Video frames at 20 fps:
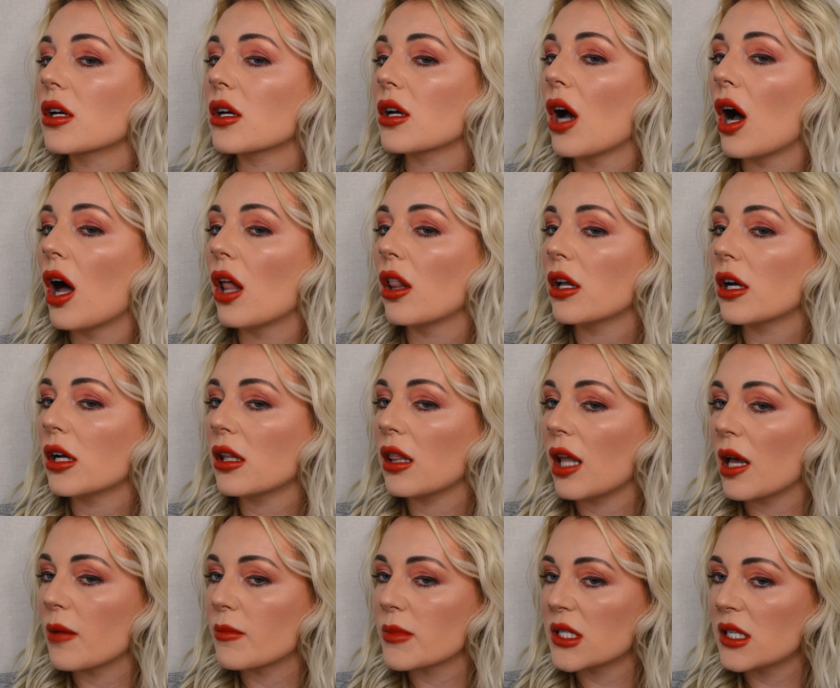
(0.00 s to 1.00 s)
colored
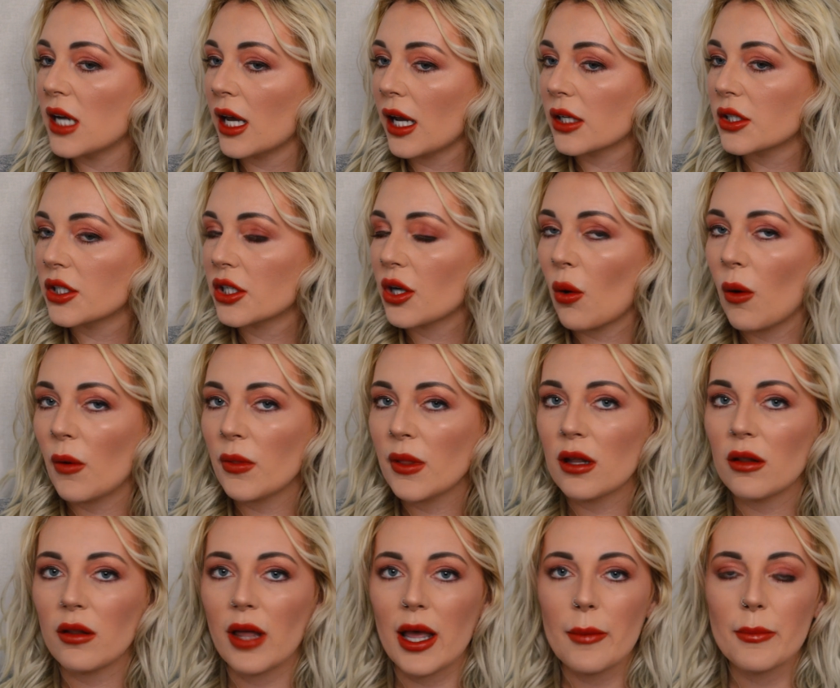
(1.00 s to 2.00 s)
lipstick to go on
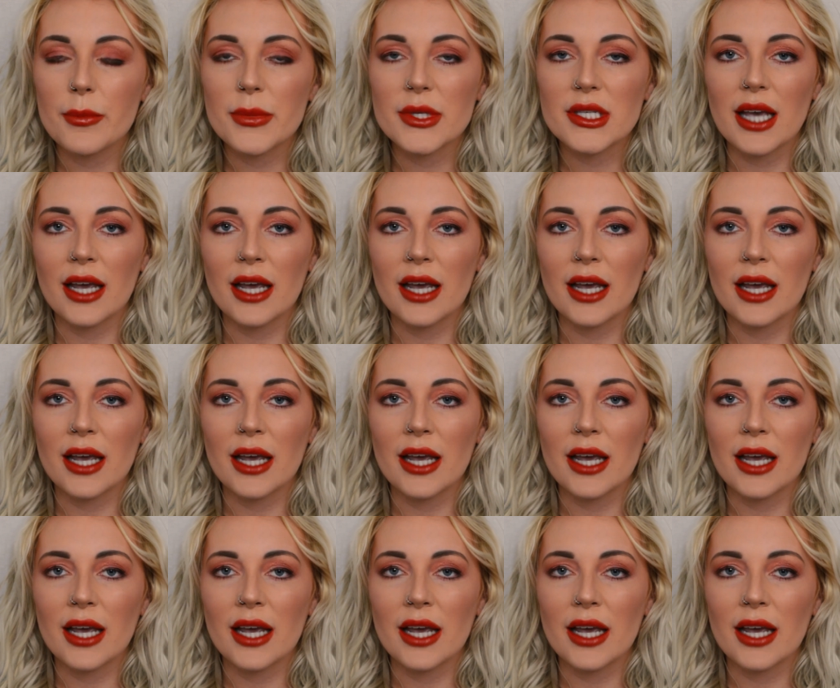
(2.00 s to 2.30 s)
the lips.